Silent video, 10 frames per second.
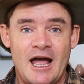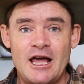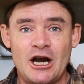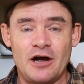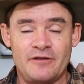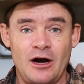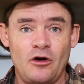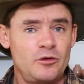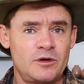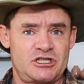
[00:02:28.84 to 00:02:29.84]
head over,
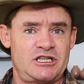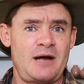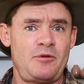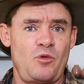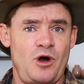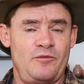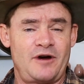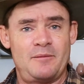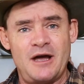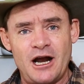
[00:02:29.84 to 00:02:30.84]
or you want to set up a worm
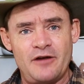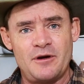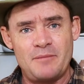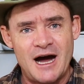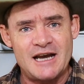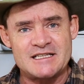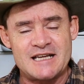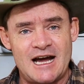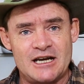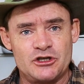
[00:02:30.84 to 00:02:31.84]
farm, head over to
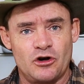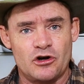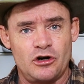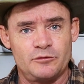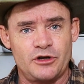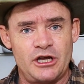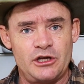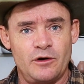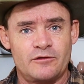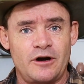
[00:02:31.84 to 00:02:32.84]
martysgarden.com.au.
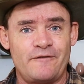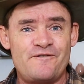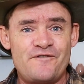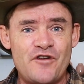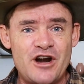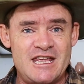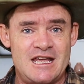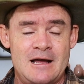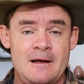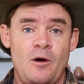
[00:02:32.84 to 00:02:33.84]
I've got a
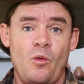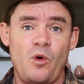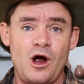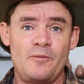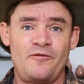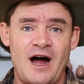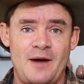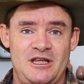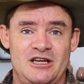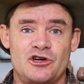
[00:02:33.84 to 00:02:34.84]
free worm
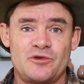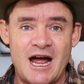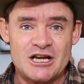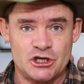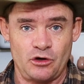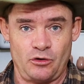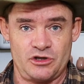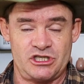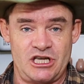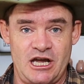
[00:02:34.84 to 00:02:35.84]
farming crash
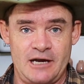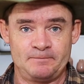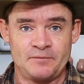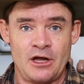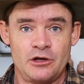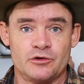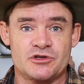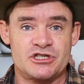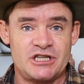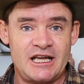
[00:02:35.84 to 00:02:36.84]
course there. You'll
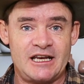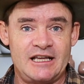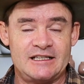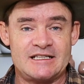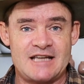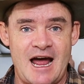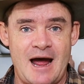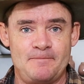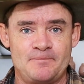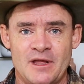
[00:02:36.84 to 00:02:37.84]
see it in the
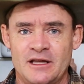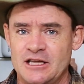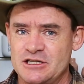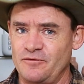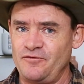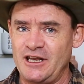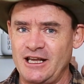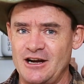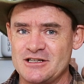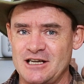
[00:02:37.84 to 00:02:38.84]
tab. There's some
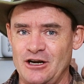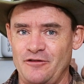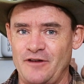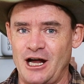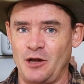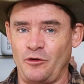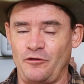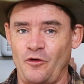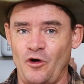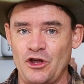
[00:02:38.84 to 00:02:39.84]
videos there available
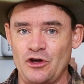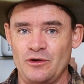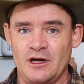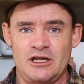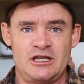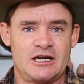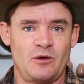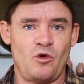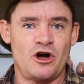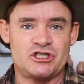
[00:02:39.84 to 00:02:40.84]
for you. You
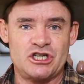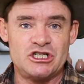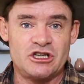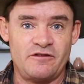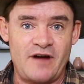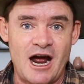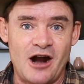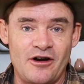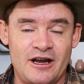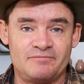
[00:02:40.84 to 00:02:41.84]
can watch it,
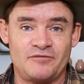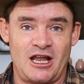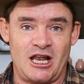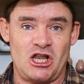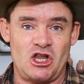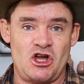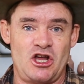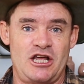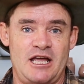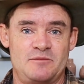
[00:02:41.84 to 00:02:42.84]
devour it, and
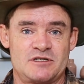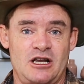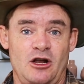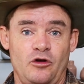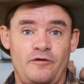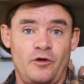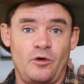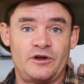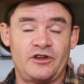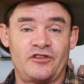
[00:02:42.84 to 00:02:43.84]
learn heaps. And I look
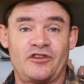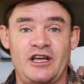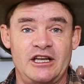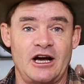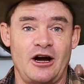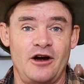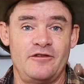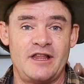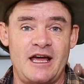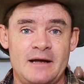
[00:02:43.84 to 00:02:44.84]
forward to seeing you
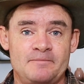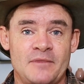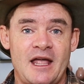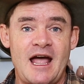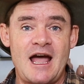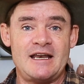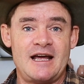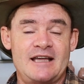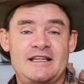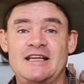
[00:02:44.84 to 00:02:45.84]
over there and
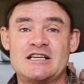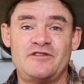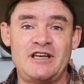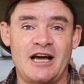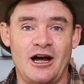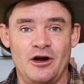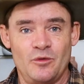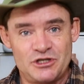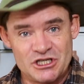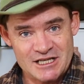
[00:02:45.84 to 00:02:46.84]
in the next video,
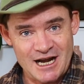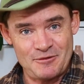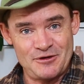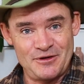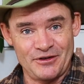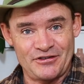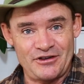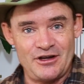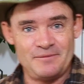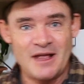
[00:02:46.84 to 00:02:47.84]
which is coming real
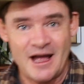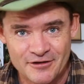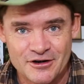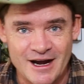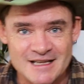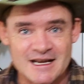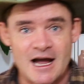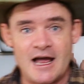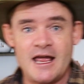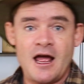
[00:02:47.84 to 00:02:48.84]
soon. Have a great
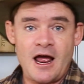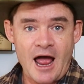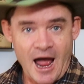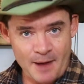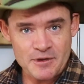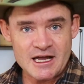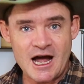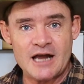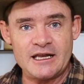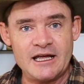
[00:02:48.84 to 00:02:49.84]
day. Happy
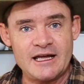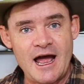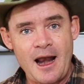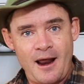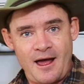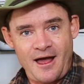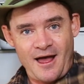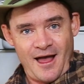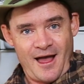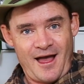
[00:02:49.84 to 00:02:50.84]
gardening and eh?
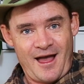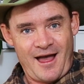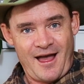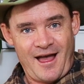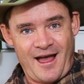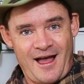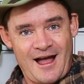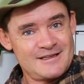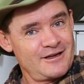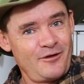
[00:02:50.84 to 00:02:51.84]

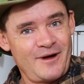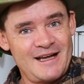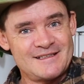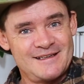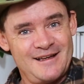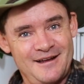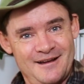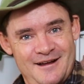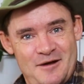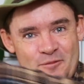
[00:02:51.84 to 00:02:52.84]
as
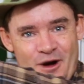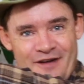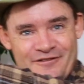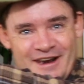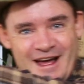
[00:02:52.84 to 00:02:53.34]
always, for